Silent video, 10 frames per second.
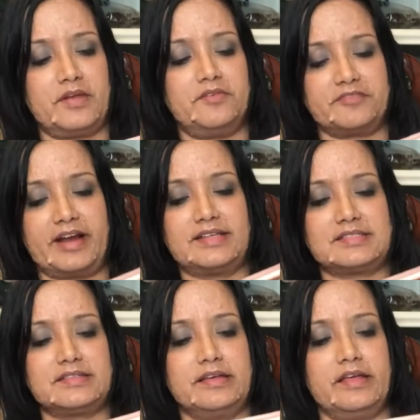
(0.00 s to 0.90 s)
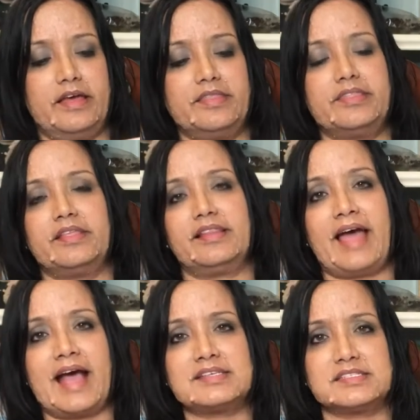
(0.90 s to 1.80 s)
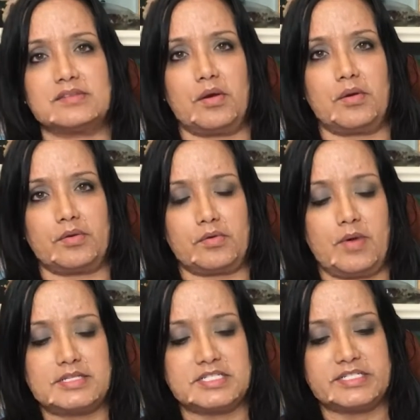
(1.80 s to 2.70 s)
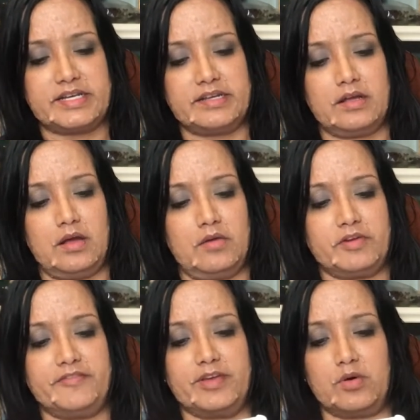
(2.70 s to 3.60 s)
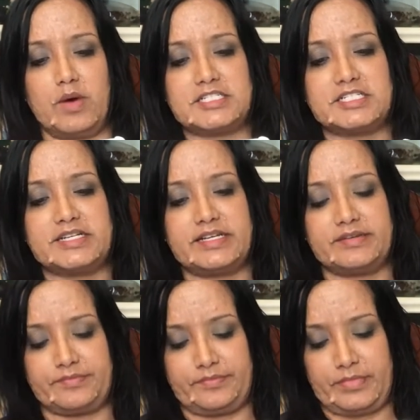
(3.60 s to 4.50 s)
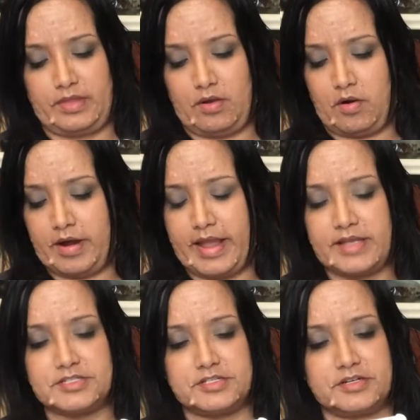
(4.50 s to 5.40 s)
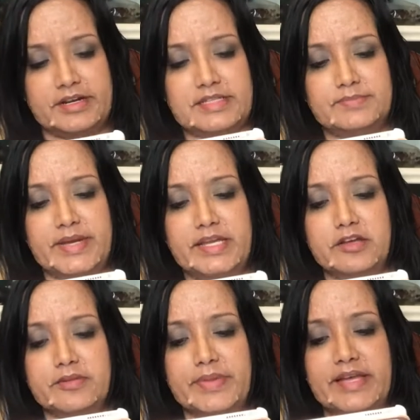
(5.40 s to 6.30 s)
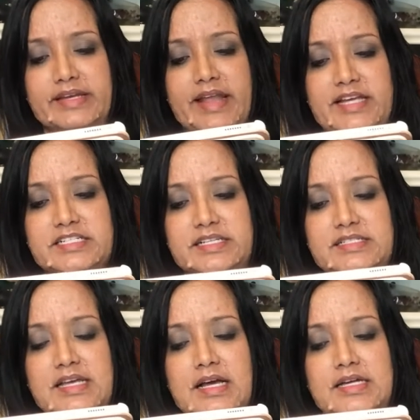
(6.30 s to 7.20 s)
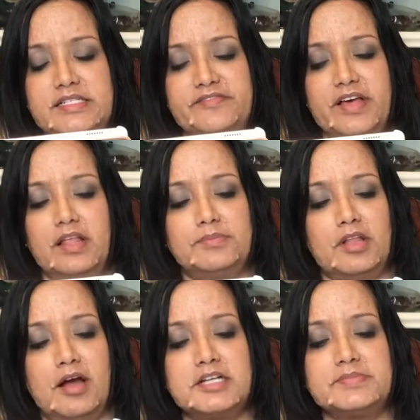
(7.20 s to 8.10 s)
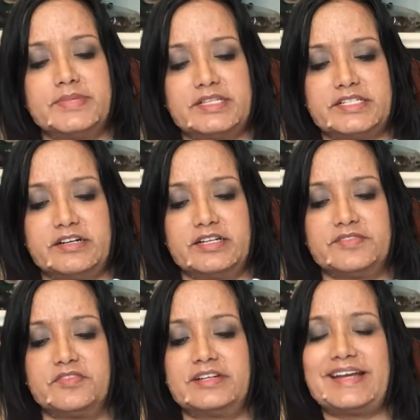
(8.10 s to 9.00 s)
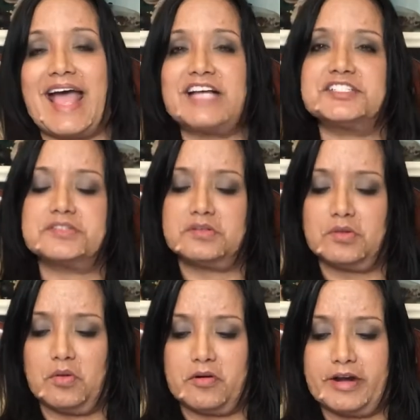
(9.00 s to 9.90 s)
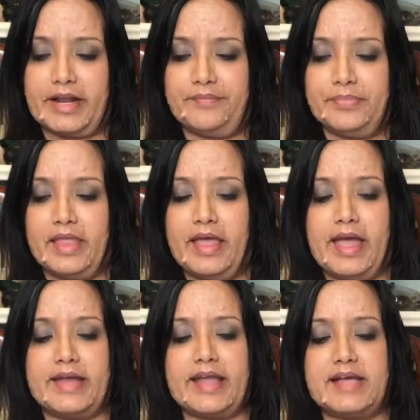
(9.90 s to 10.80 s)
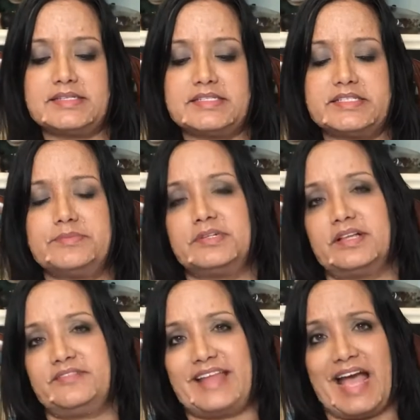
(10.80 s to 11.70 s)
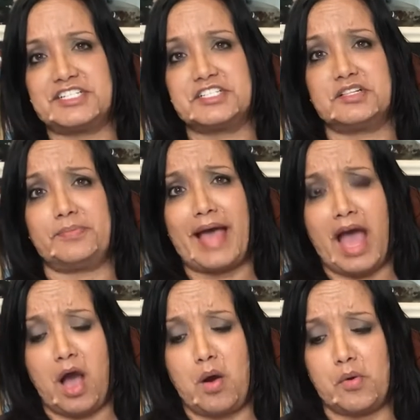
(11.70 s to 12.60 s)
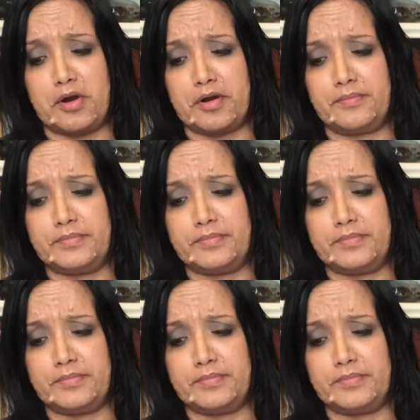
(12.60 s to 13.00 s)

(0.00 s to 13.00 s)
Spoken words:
France. And then the last question, review question or answer is, many European nations developed large militaries for national glory and as a symbol of national power.